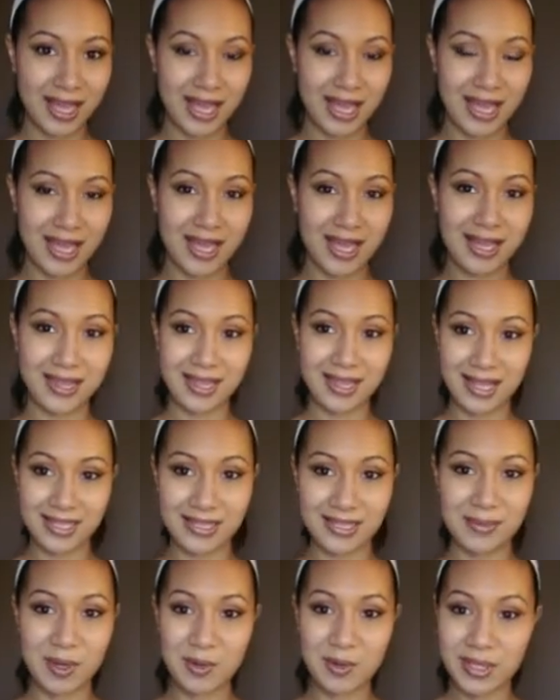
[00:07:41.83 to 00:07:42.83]
And
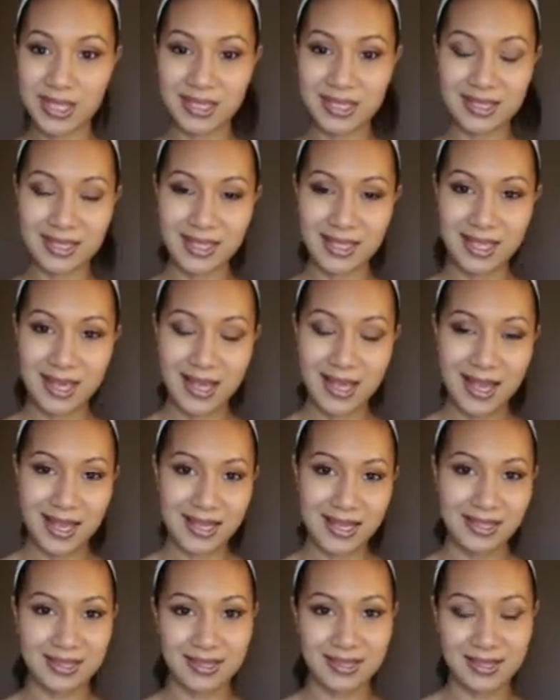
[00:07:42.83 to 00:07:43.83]
that's about it.
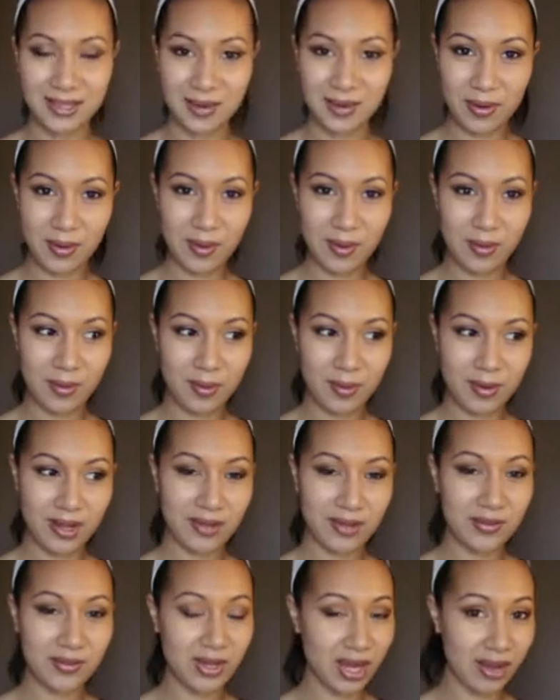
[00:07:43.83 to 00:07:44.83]
So
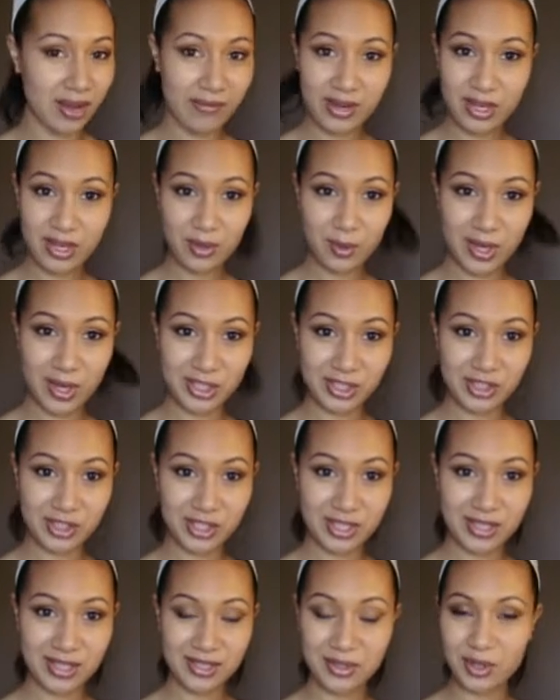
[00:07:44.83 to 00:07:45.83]
if you have any
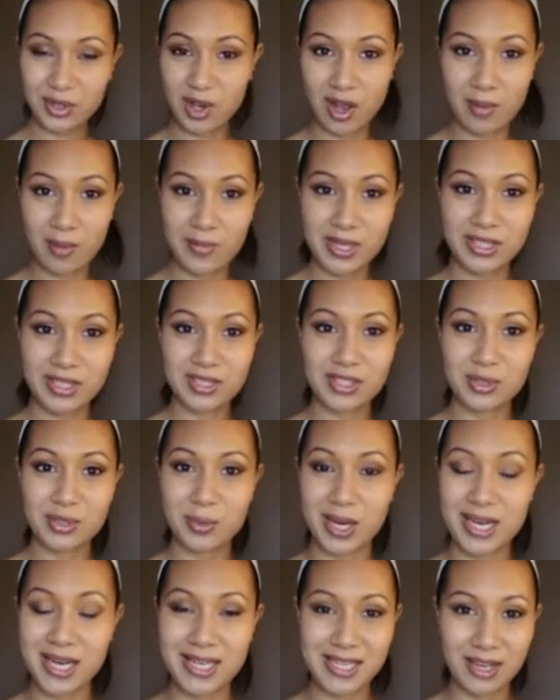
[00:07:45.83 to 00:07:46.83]
questions or comments, just
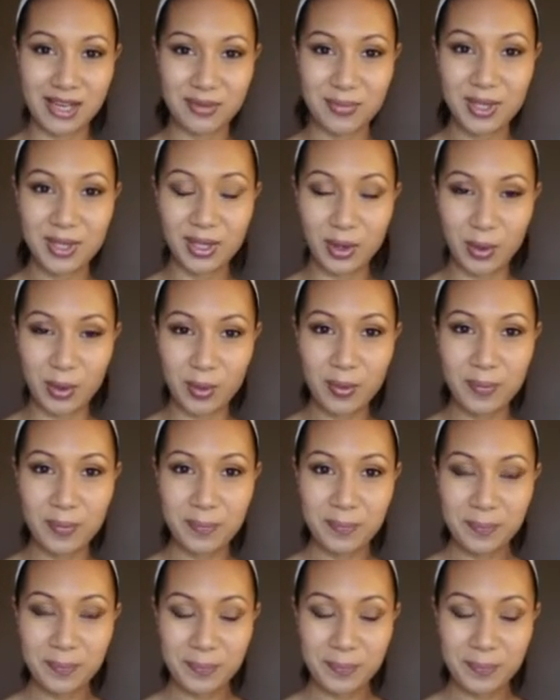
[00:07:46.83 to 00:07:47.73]
write it down below.